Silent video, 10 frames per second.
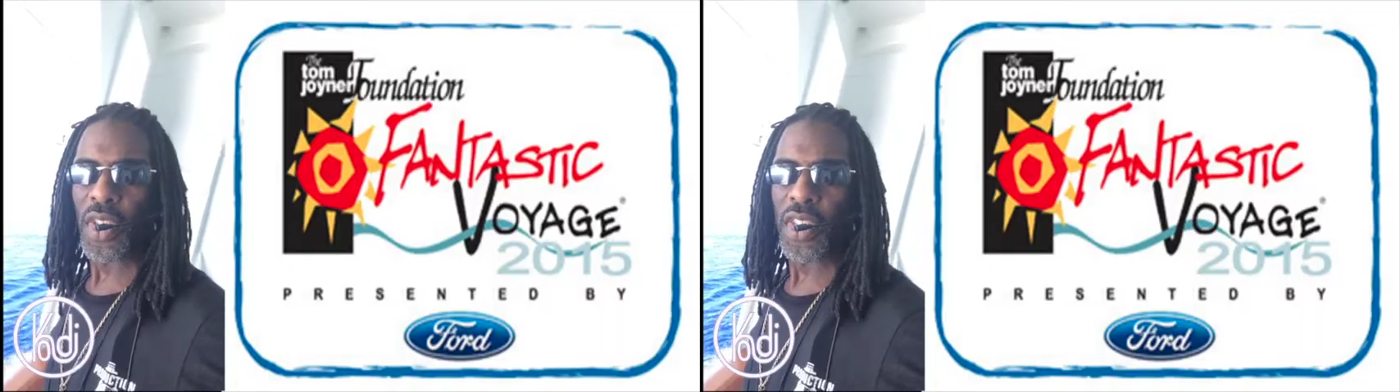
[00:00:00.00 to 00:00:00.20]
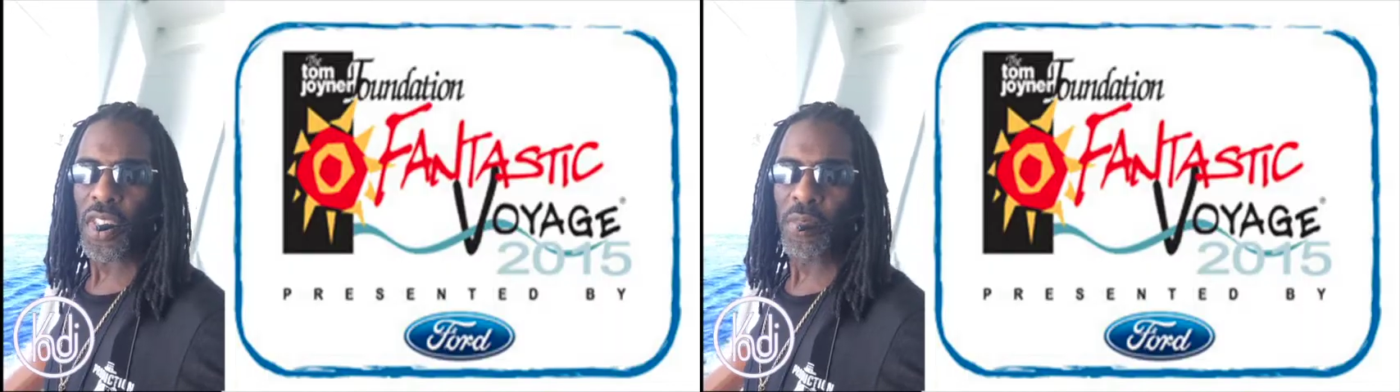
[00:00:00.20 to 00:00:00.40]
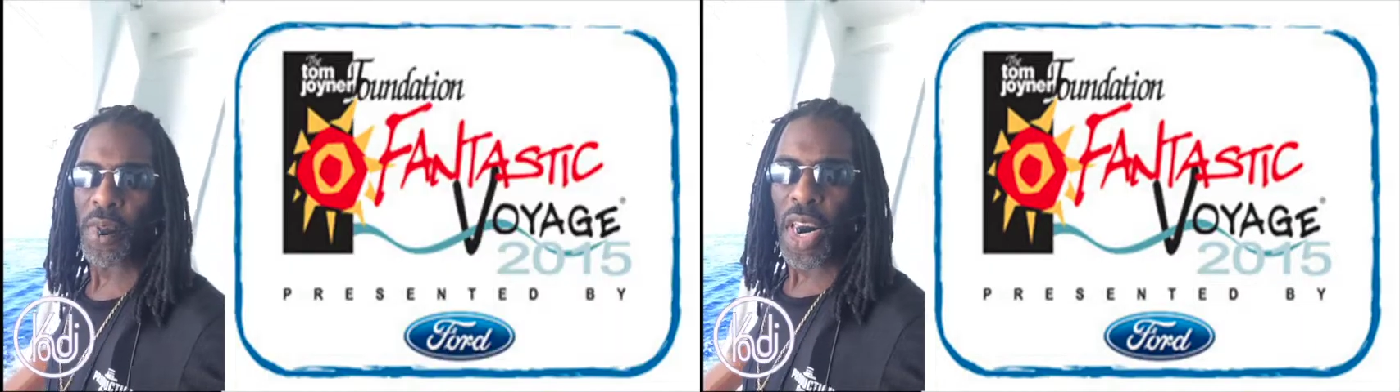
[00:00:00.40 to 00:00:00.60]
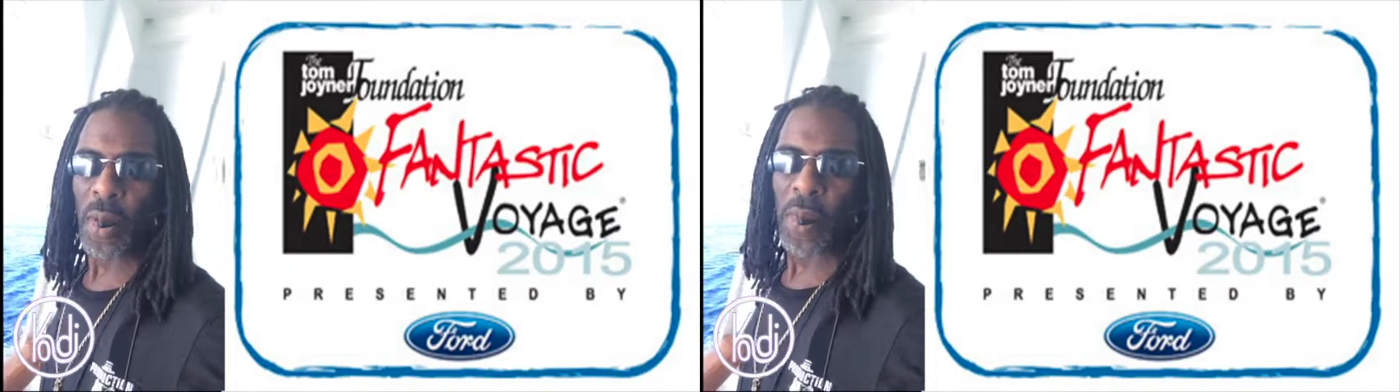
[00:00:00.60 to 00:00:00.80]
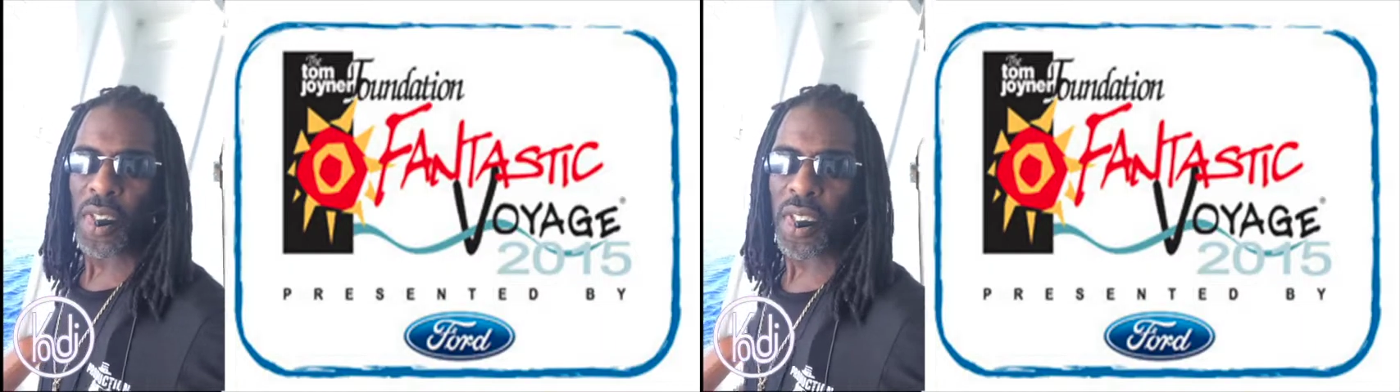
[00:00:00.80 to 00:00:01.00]
good to be
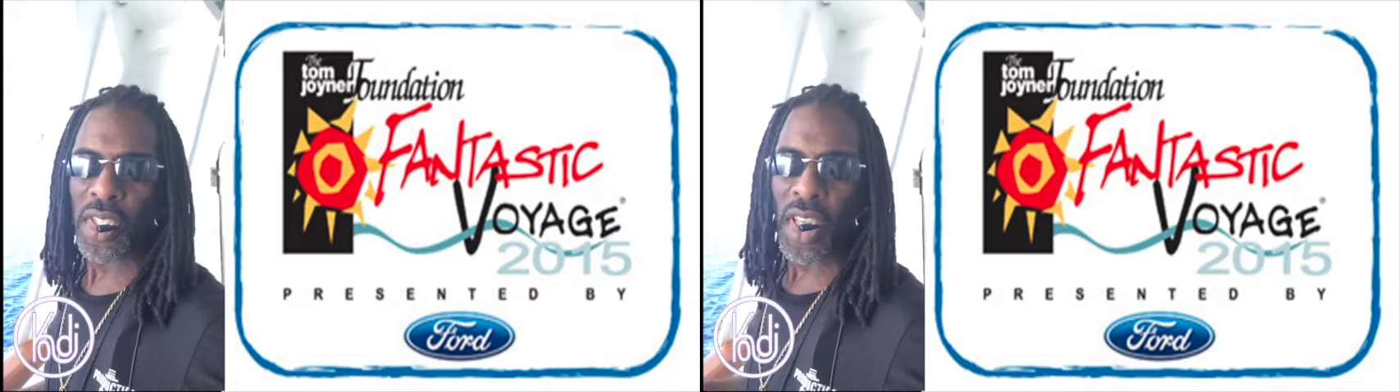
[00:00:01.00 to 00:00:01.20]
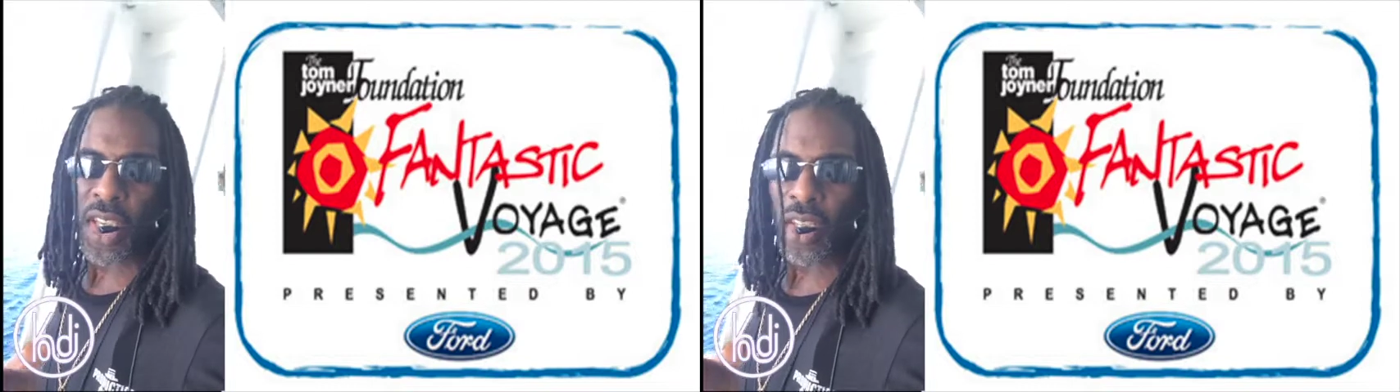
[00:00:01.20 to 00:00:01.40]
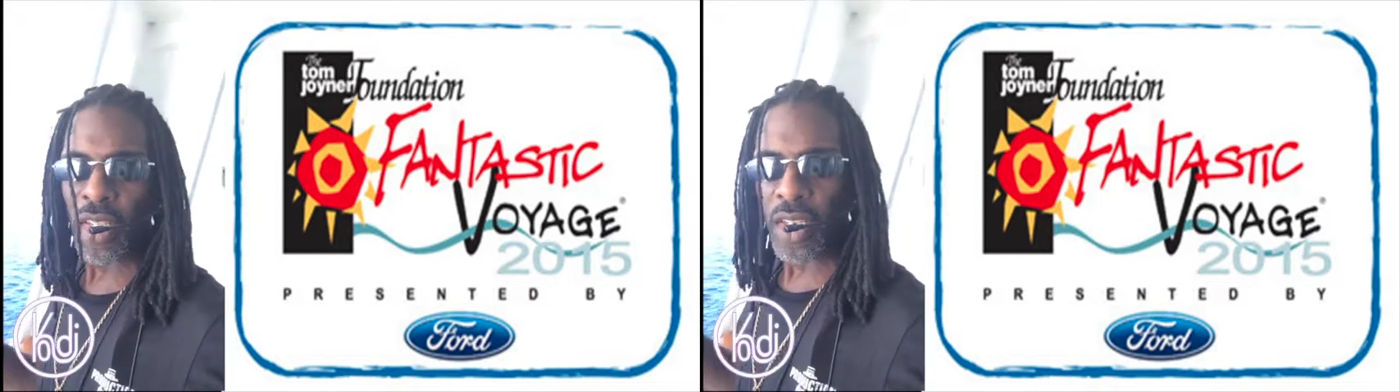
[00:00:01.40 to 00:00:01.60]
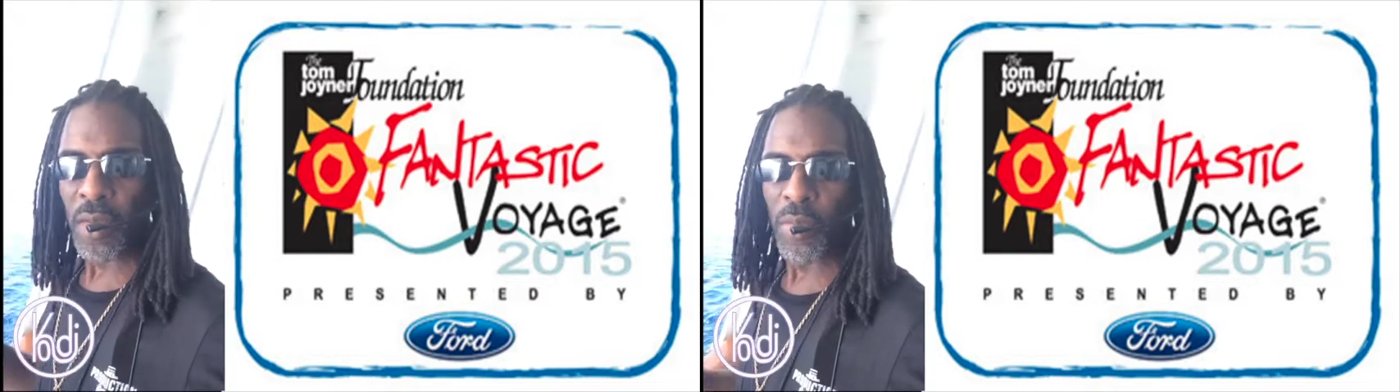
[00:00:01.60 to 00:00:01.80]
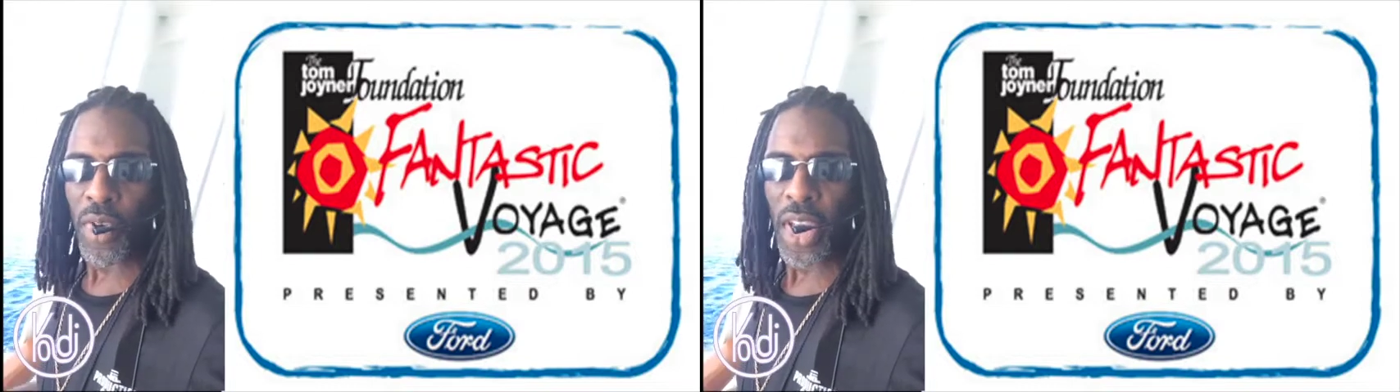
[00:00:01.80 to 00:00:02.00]
able to take a
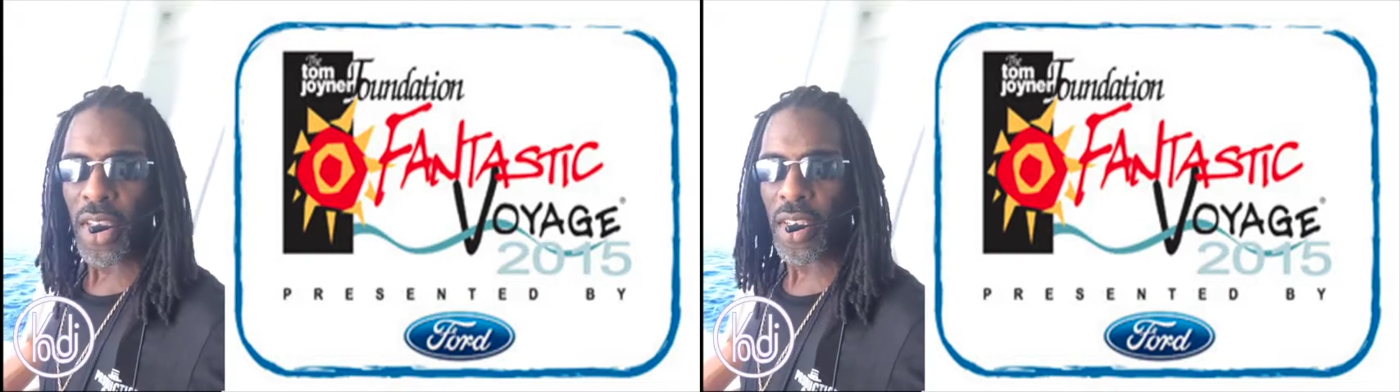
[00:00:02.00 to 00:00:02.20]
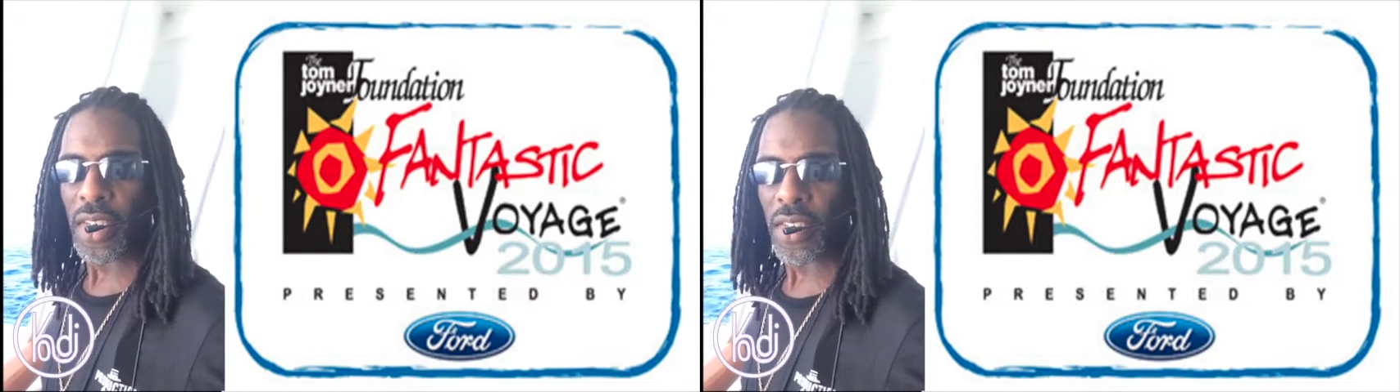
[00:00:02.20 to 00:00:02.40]
little break.